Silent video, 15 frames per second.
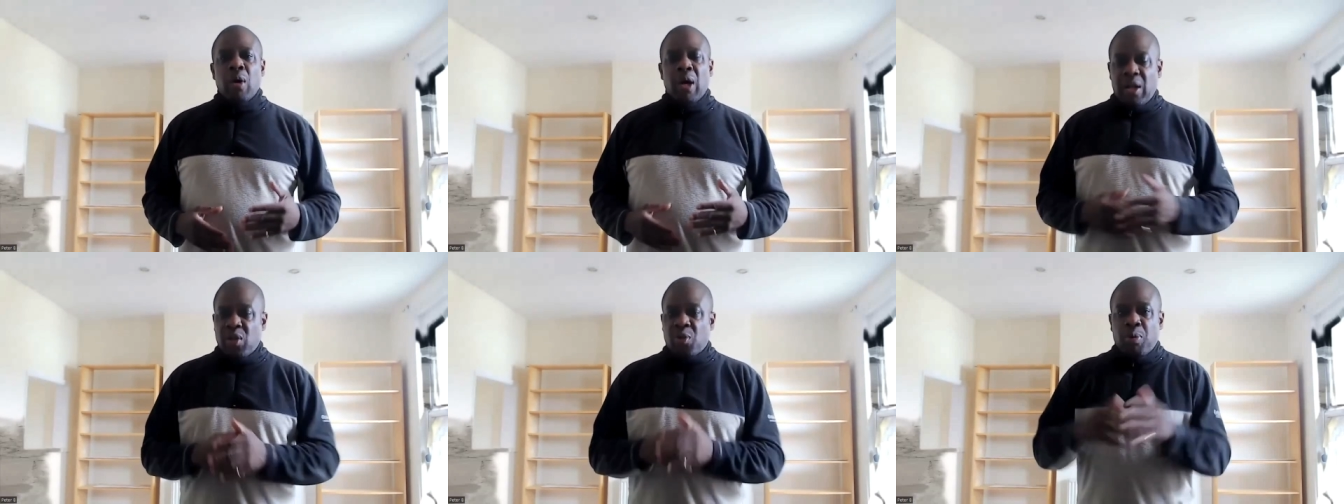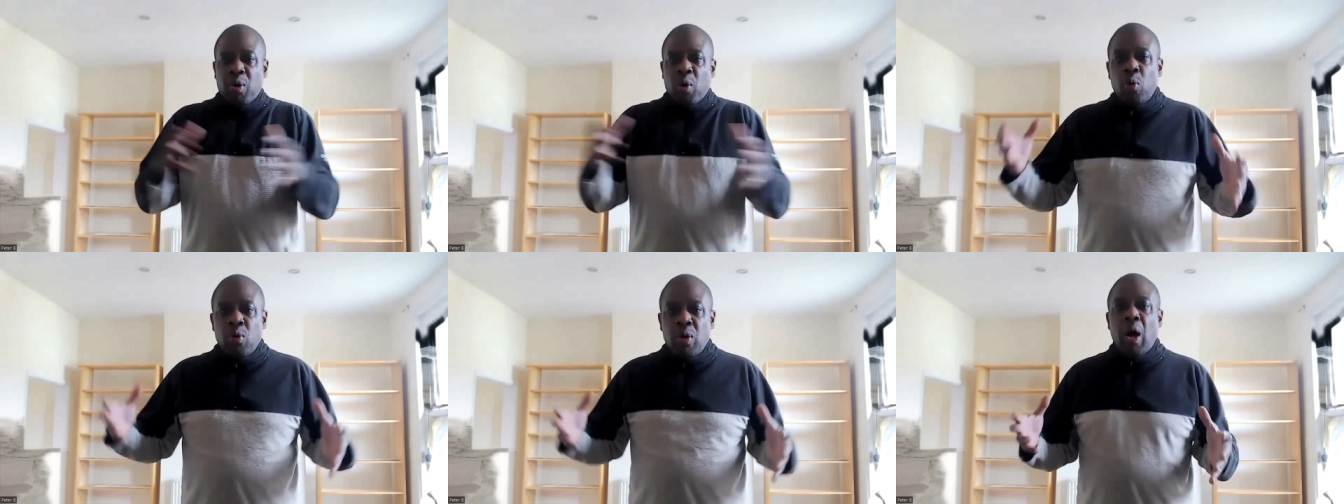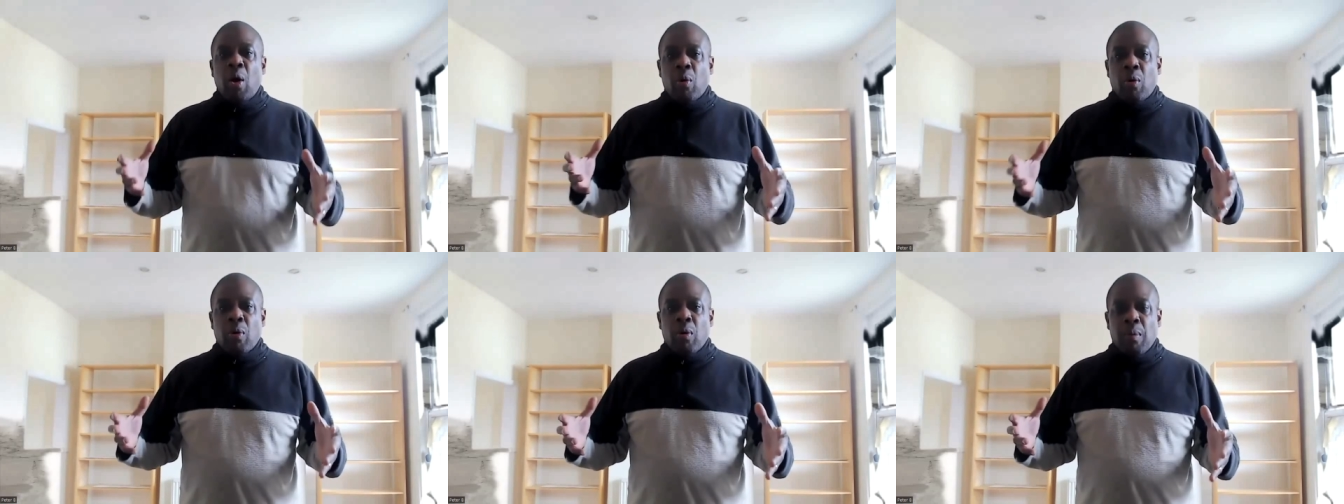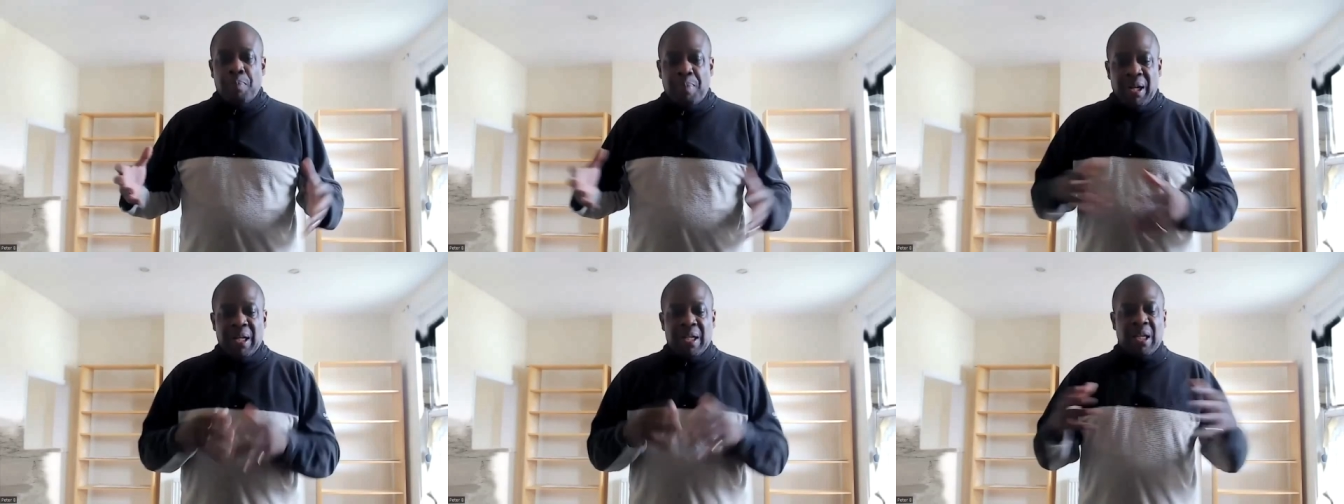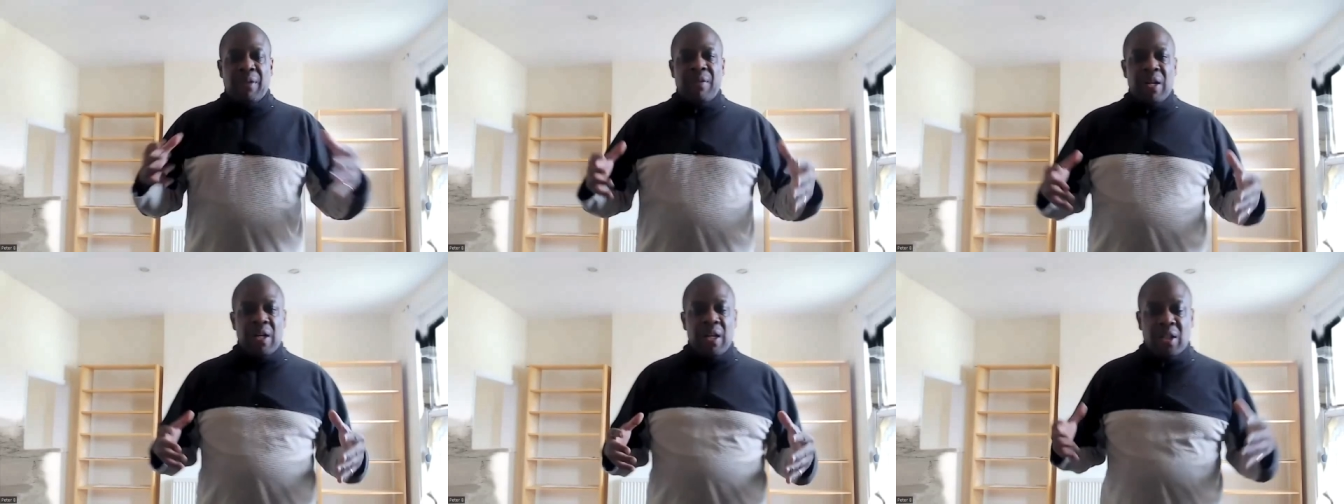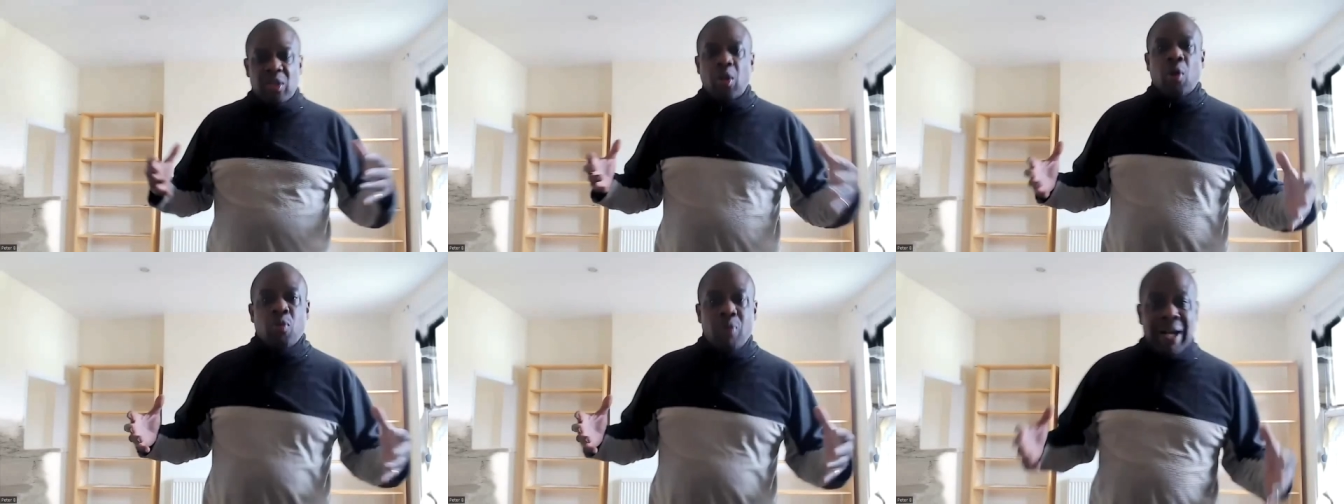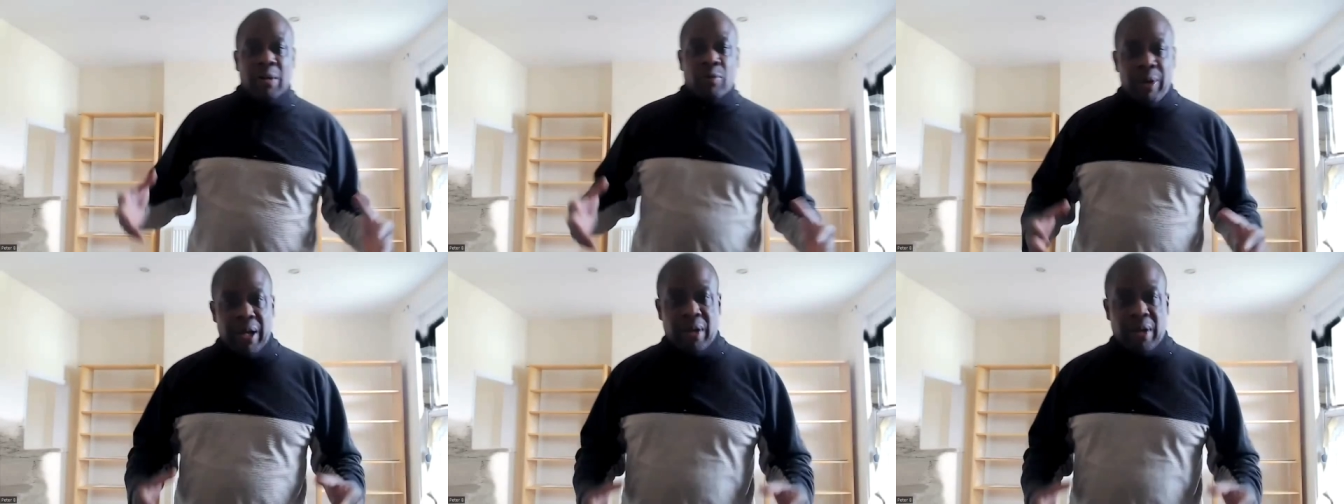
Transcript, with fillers: as we all know, but let's give it this direct